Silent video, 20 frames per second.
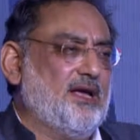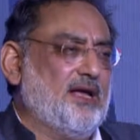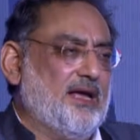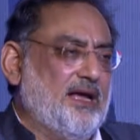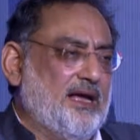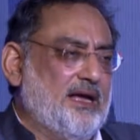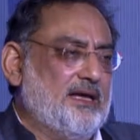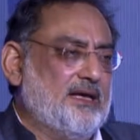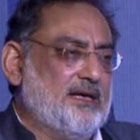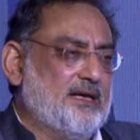
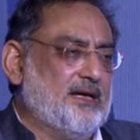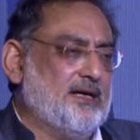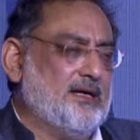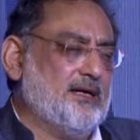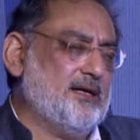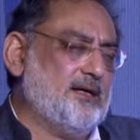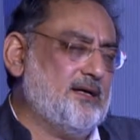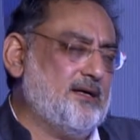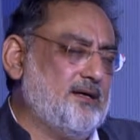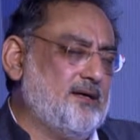in
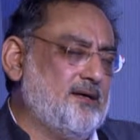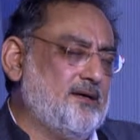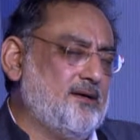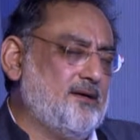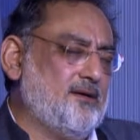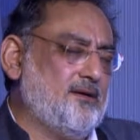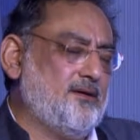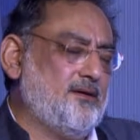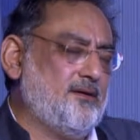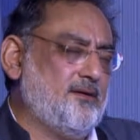
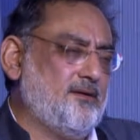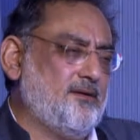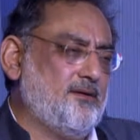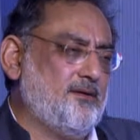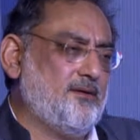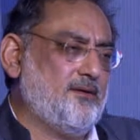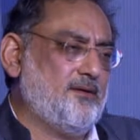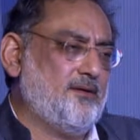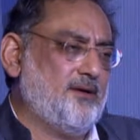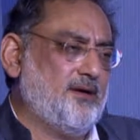
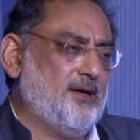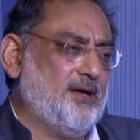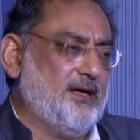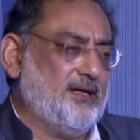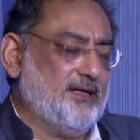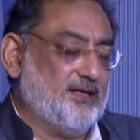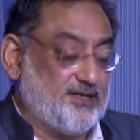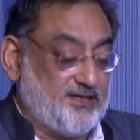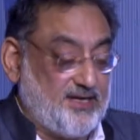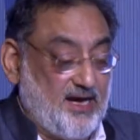
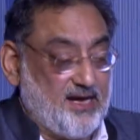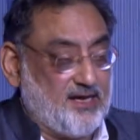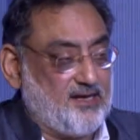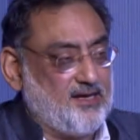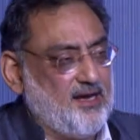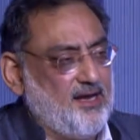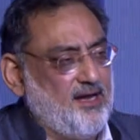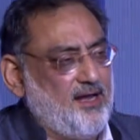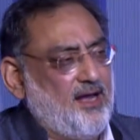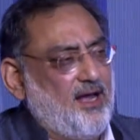the state.
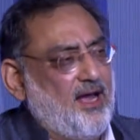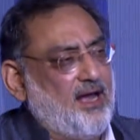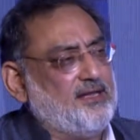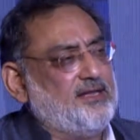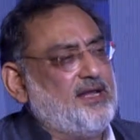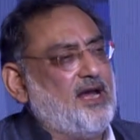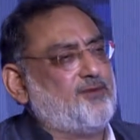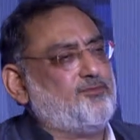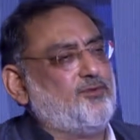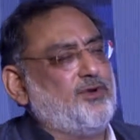And
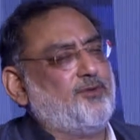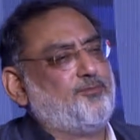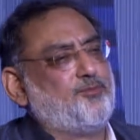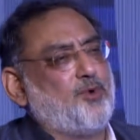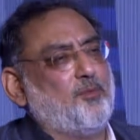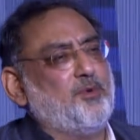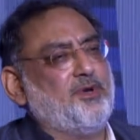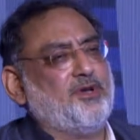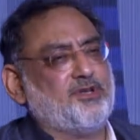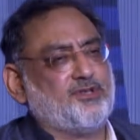that would have
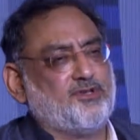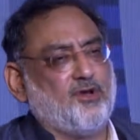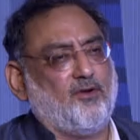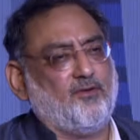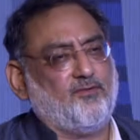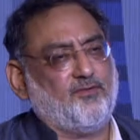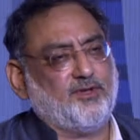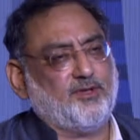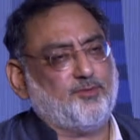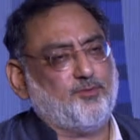probably resolved
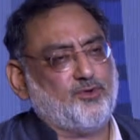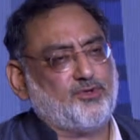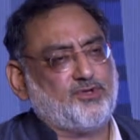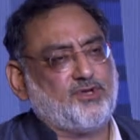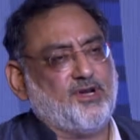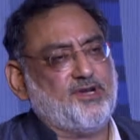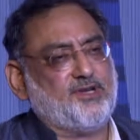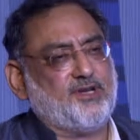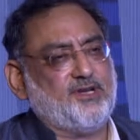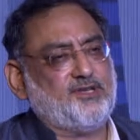one of the most
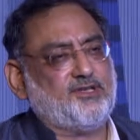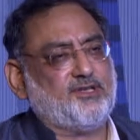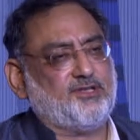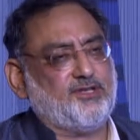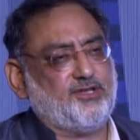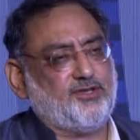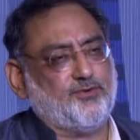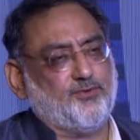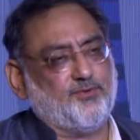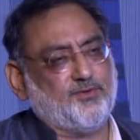contentious
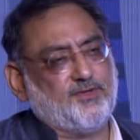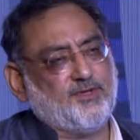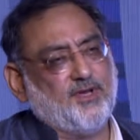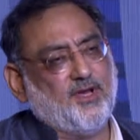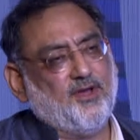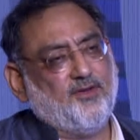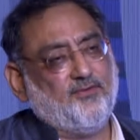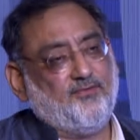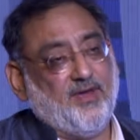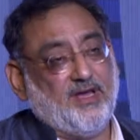issues
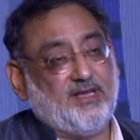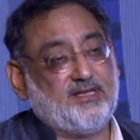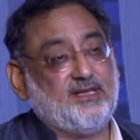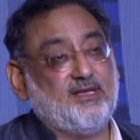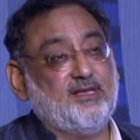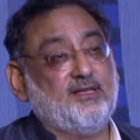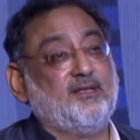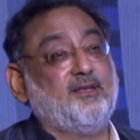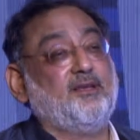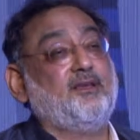
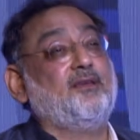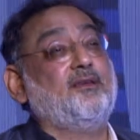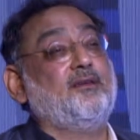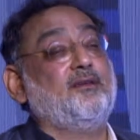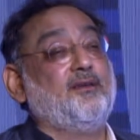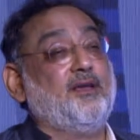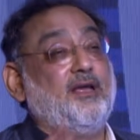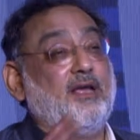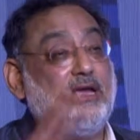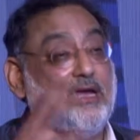facing the
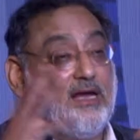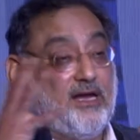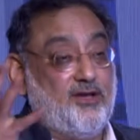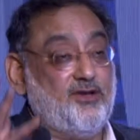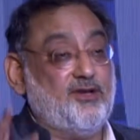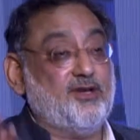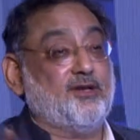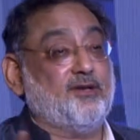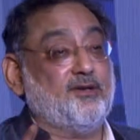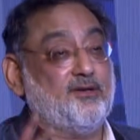
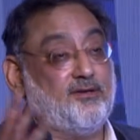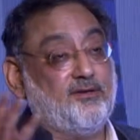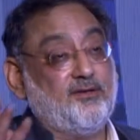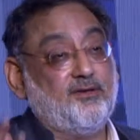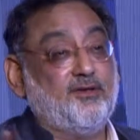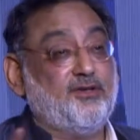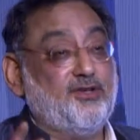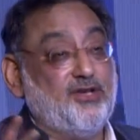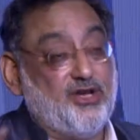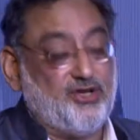Indian
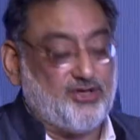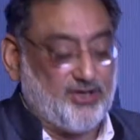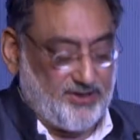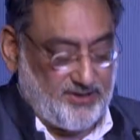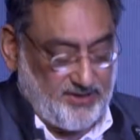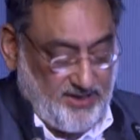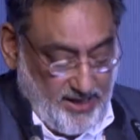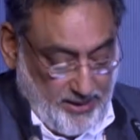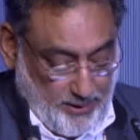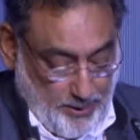nation
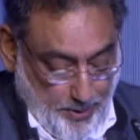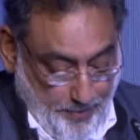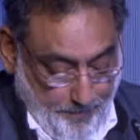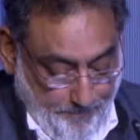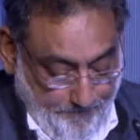state.